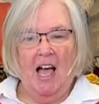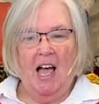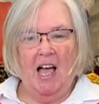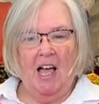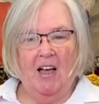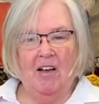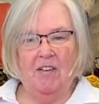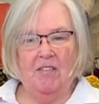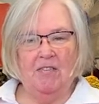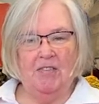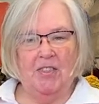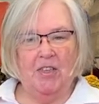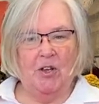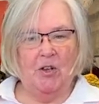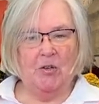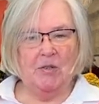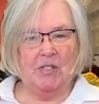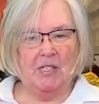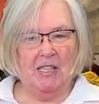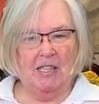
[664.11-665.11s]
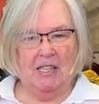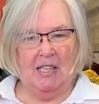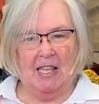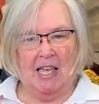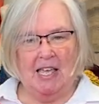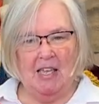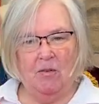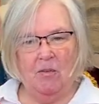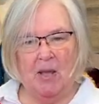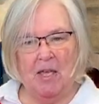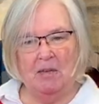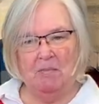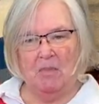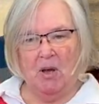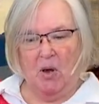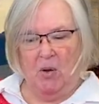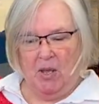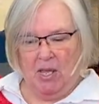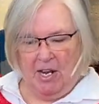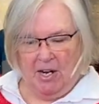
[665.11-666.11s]
of those lightweight
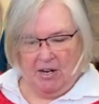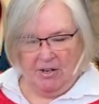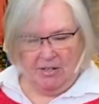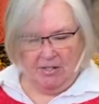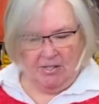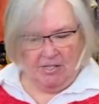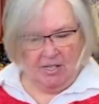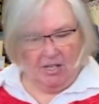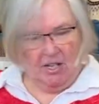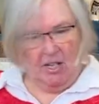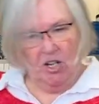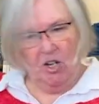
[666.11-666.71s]
mohairs